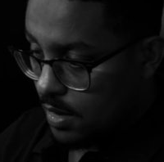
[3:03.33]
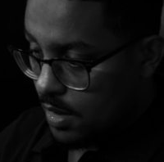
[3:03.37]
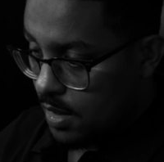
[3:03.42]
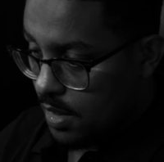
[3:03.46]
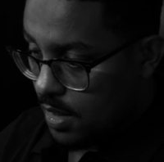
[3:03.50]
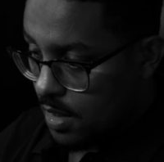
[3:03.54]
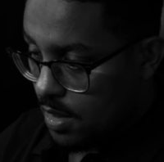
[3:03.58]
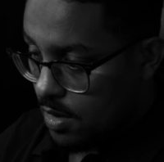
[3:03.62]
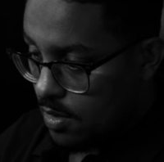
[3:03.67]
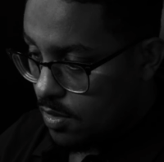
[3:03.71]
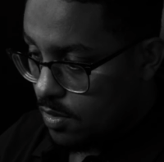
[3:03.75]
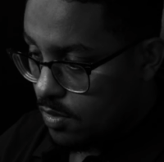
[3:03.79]

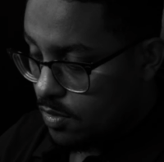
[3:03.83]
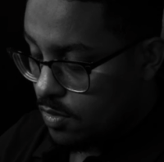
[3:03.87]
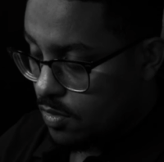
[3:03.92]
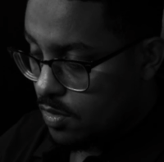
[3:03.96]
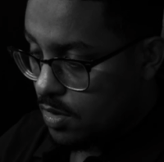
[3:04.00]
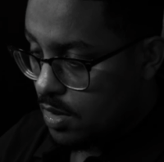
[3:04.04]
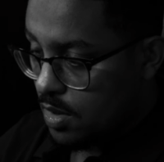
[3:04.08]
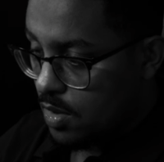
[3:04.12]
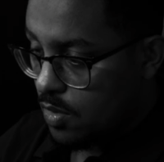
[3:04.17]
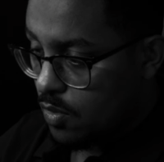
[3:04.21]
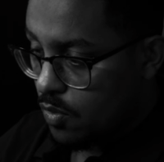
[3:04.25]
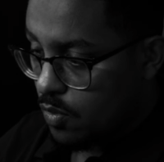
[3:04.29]
here to
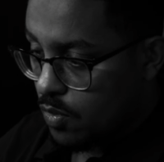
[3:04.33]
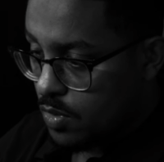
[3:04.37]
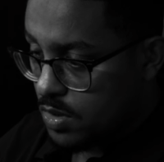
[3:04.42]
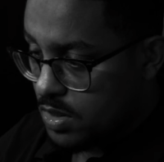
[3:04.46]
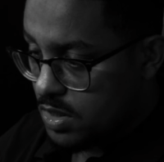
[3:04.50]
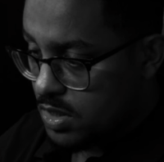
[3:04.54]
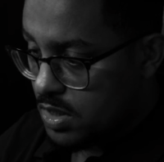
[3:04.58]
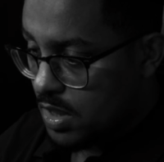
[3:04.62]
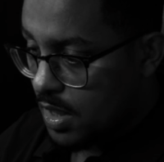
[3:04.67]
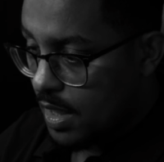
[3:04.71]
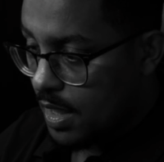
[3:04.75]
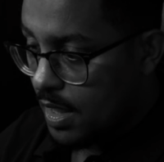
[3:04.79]
see
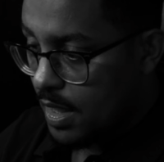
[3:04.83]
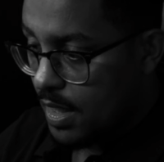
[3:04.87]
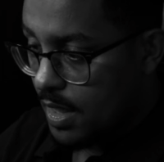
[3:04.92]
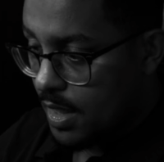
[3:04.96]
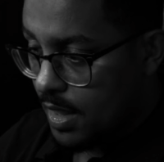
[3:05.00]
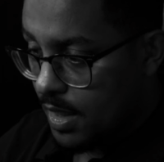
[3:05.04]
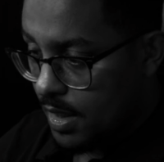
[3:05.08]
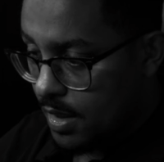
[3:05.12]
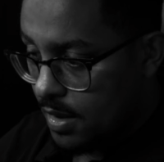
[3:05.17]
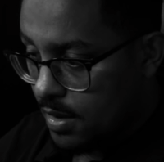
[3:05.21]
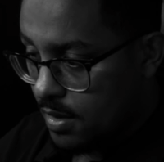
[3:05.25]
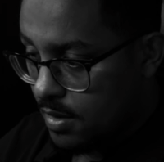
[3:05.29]
which
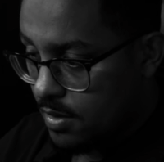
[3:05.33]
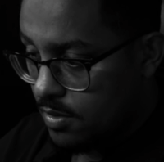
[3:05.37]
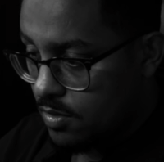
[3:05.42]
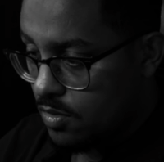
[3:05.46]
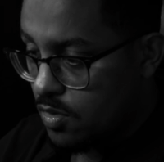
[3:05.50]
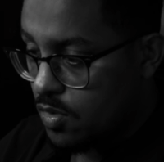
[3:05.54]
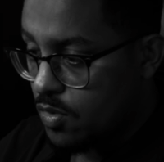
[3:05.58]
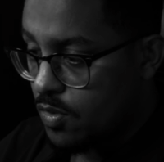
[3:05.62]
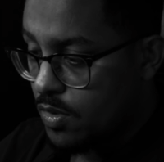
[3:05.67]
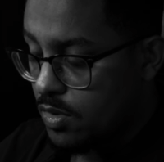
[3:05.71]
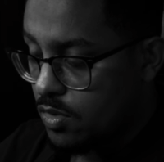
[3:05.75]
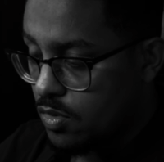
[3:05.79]
high is
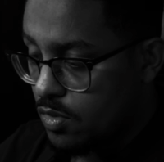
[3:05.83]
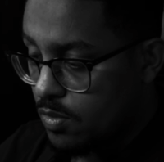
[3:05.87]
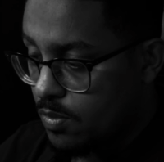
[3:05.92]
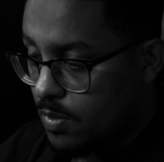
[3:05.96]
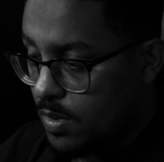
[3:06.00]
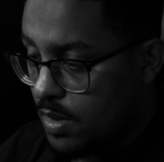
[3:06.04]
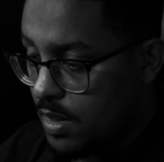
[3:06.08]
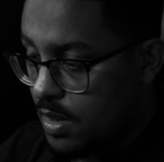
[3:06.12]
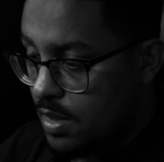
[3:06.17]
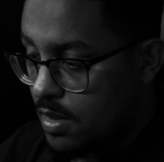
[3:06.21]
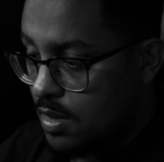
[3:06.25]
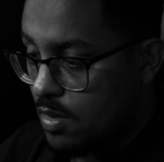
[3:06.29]
going to
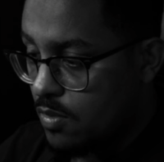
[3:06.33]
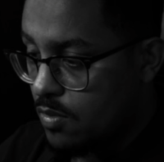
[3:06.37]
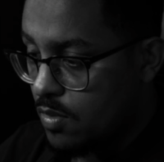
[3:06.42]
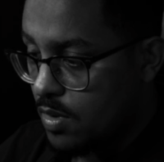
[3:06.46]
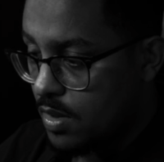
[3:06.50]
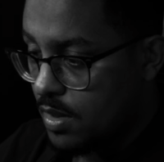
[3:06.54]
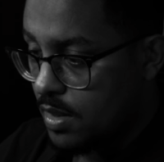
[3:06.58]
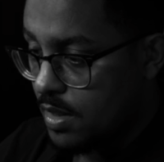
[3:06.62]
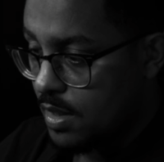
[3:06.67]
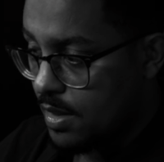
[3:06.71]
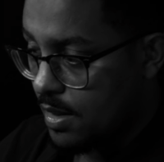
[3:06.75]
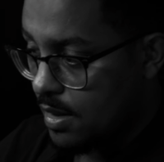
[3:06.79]
be the
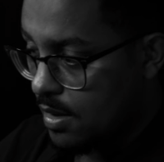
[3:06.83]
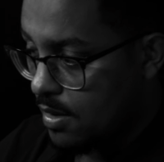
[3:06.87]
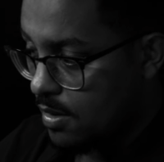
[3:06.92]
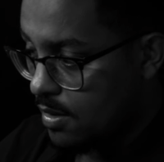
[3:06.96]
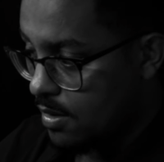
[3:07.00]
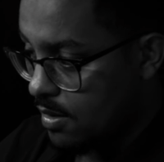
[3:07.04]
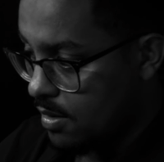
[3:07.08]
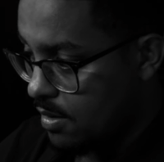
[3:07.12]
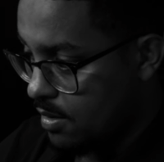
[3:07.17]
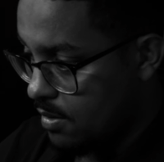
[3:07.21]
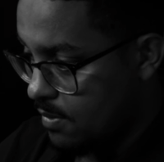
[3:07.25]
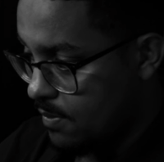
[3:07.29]
one
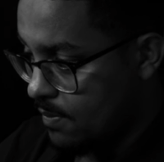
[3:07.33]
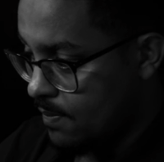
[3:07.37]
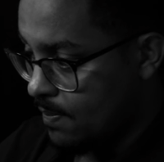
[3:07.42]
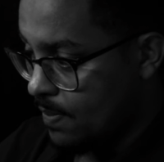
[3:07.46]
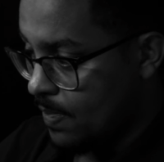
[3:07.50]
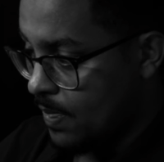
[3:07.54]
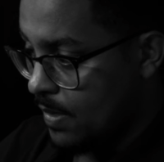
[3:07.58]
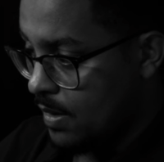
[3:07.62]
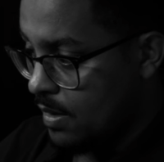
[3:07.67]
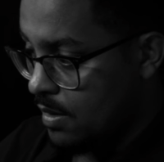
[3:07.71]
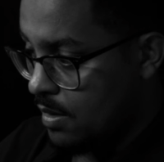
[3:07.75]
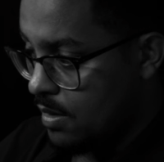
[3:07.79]

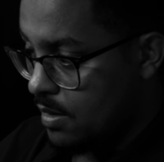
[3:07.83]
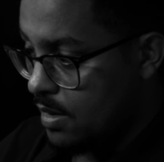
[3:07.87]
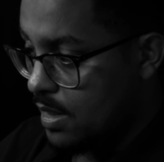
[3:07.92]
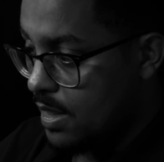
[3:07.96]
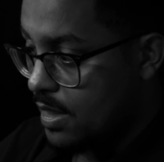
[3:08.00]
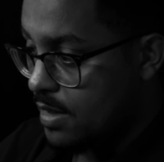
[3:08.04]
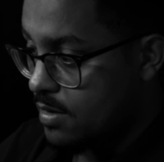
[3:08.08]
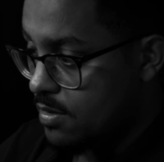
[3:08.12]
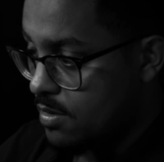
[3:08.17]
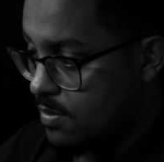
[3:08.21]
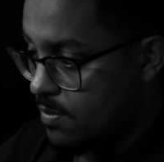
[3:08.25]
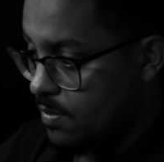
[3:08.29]
that
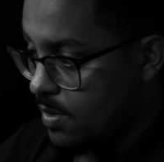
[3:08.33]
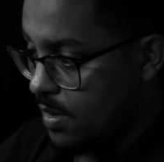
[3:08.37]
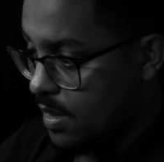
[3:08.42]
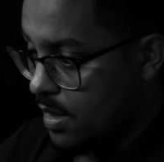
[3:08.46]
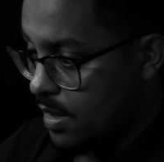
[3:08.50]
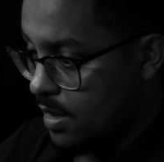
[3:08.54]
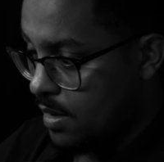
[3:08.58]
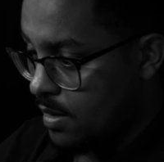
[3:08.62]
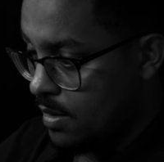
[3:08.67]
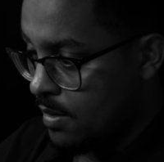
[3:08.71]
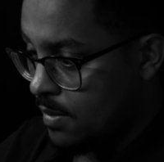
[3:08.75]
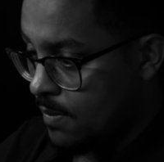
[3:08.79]
is in play.